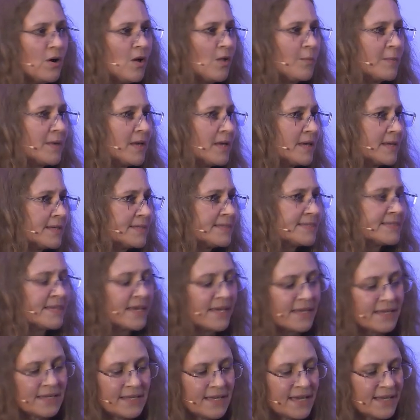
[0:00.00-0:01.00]
call me and
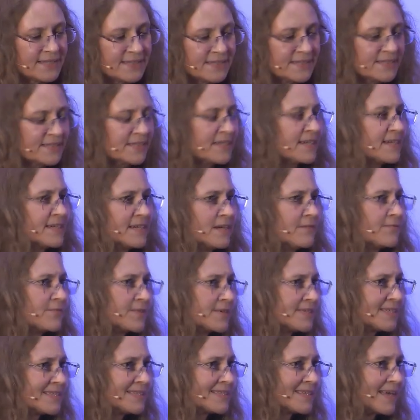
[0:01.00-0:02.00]
say he hasn't studied enough
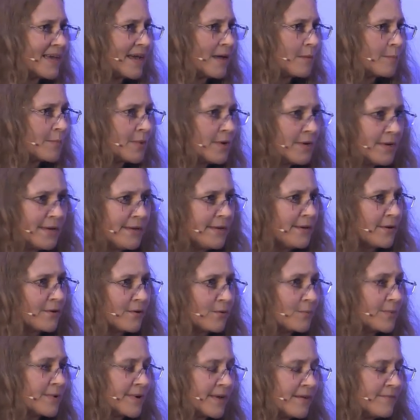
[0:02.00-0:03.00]
for his exam
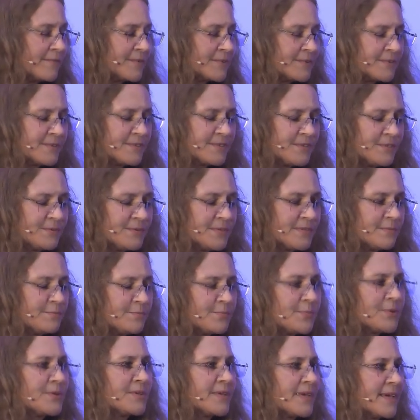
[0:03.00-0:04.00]
or whatever. So she was
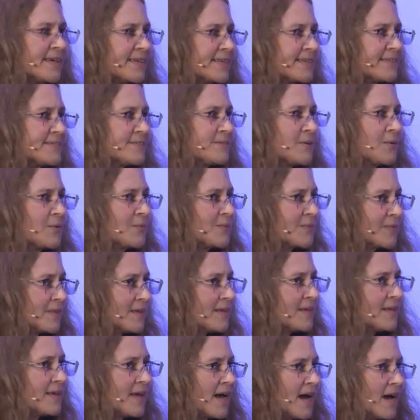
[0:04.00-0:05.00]
brilliant. So
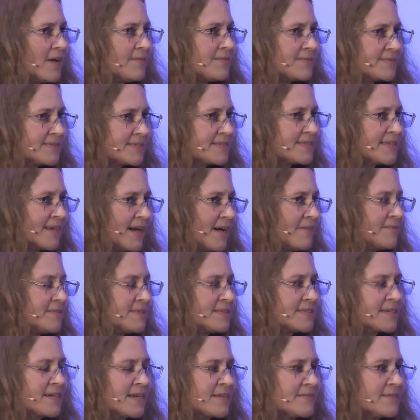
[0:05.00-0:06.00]
I've, I've
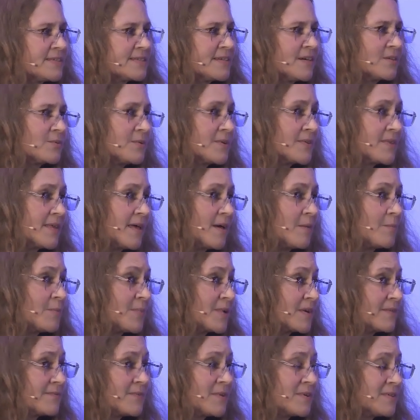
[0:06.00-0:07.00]
just kind of stuck with them.
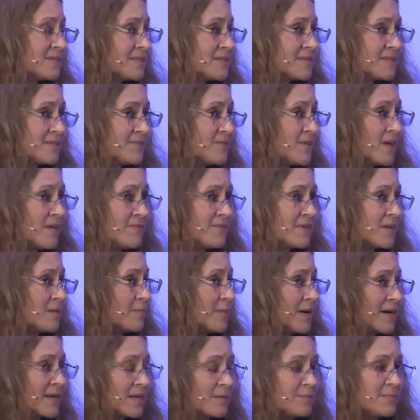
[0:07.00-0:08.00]
But if, there's, if you have
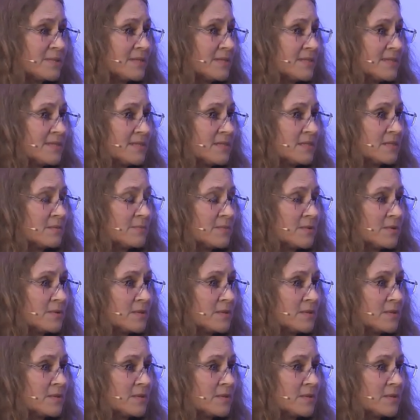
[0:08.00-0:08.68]
anybody, please send them